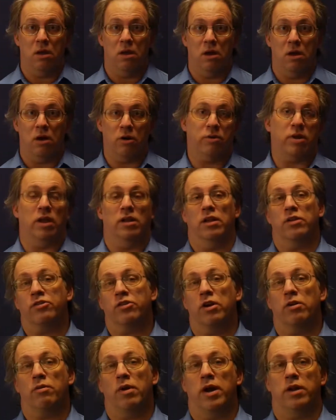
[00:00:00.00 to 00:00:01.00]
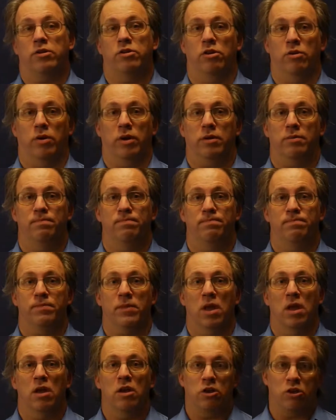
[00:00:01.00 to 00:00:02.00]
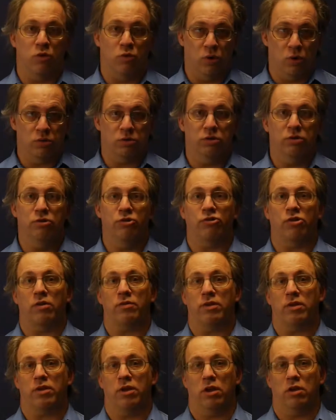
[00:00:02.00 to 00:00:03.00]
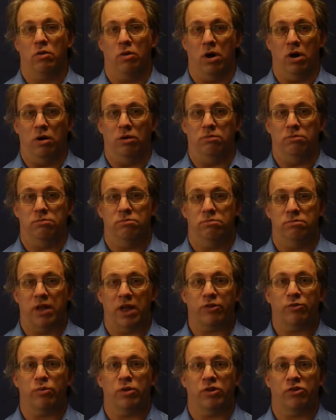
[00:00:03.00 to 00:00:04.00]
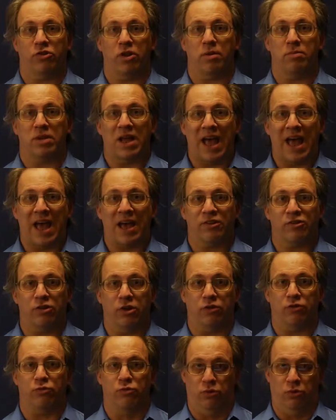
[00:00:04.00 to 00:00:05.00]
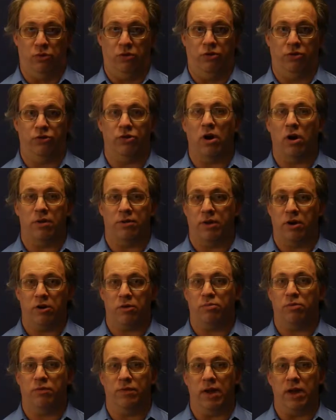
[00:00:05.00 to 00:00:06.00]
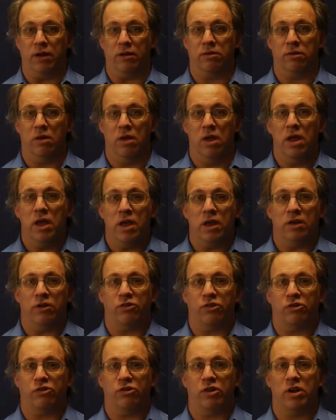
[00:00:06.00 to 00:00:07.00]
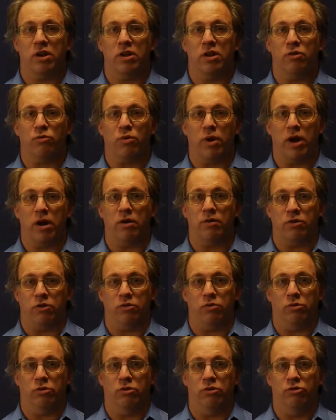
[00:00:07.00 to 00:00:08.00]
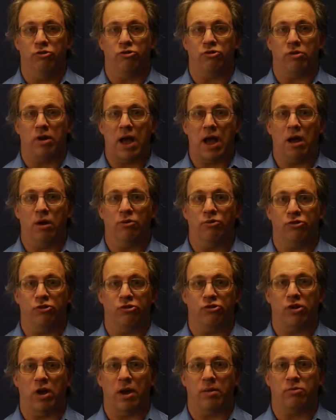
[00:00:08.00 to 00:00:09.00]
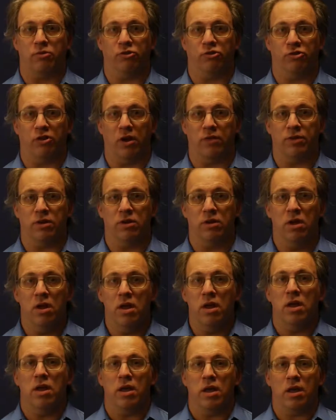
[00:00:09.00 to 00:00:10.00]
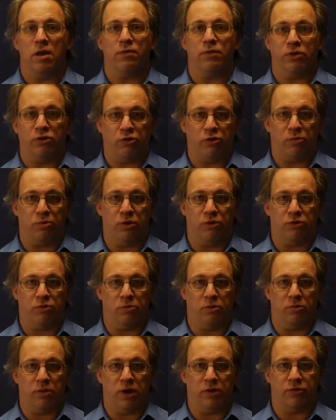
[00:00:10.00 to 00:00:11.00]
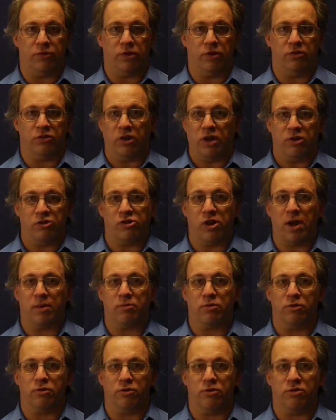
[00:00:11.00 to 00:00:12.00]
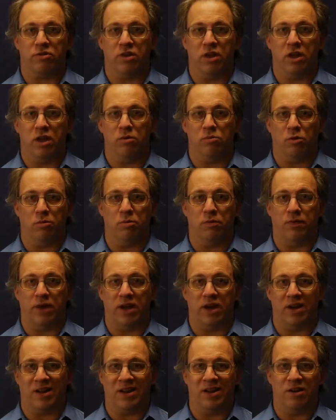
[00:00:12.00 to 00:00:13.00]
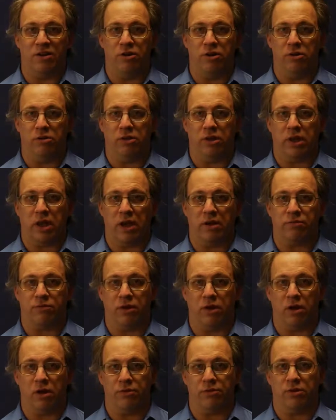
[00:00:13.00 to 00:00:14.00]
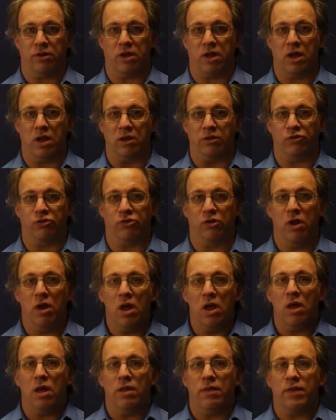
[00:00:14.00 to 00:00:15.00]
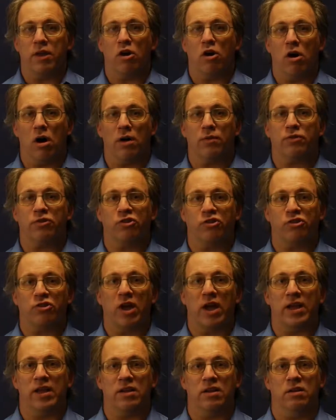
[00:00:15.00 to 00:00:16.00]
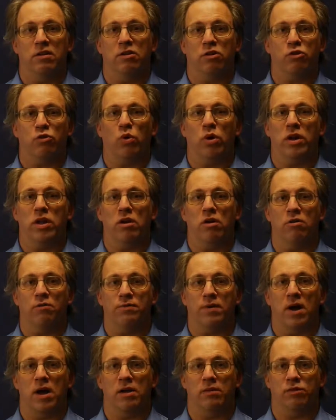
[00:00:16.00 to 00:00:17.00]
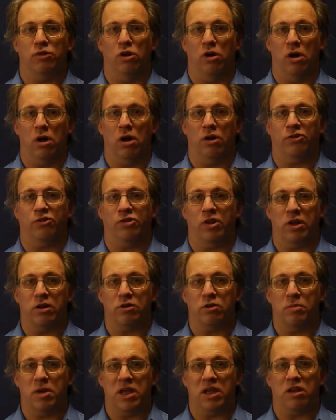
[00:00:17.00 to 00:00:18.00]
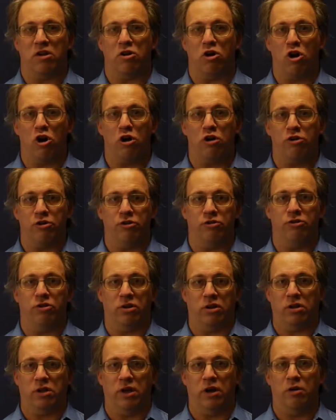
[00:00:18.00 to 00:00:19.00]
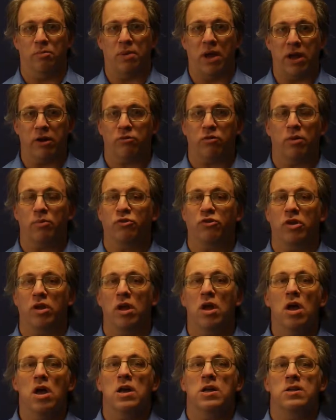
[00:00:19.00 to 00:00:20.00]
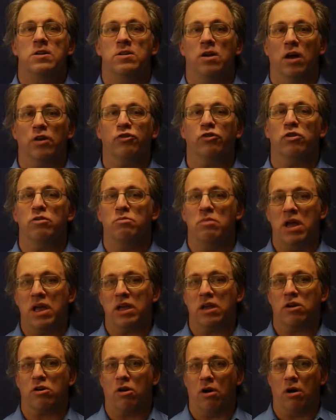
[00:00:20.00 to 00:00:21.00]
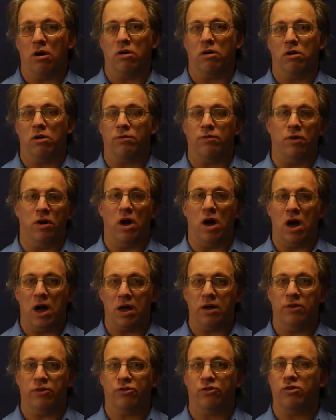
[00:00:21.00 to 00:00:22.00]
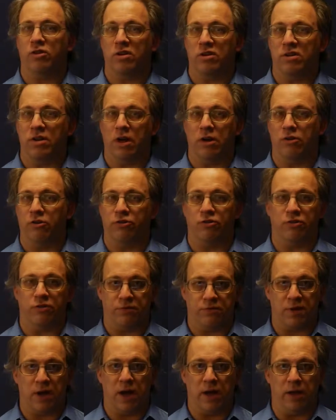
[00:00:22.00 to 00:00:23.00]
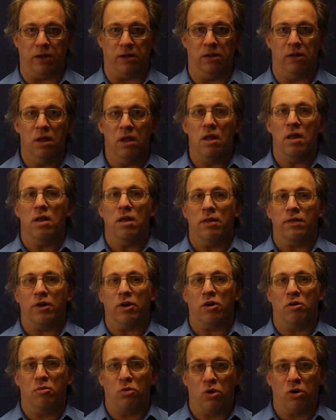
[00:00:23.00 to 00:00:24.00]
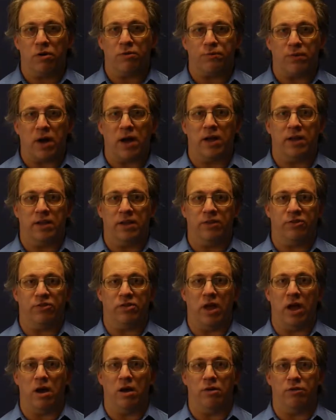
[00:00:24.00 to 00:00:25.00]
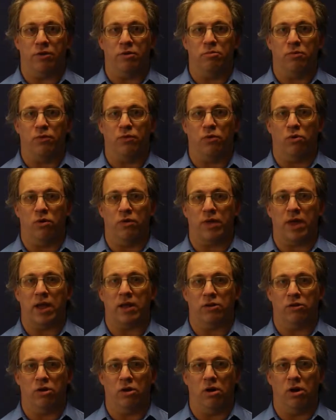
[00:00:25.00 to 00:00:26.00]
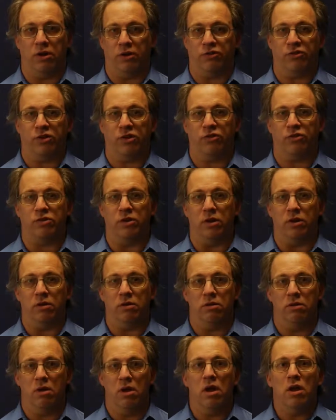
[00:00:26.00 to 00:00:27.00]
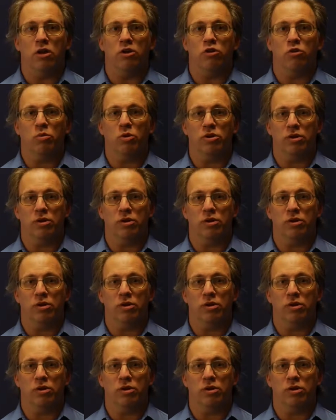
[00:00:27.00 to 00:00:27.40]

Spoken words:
Okay, let's get right to it. You won't lose everything you own. That's what exempt assets rules are there to prevent. It is exceedingly rare that you would lose your house in Chapter 7 if it's your principal residence, and Chapter 13 will prevent it in nearly every other case. The oft-cited 2005 law said to make it harder to declare bankruptcy doesn't make it harder for honest debtors to file. There are more filings now than before that law existed. You will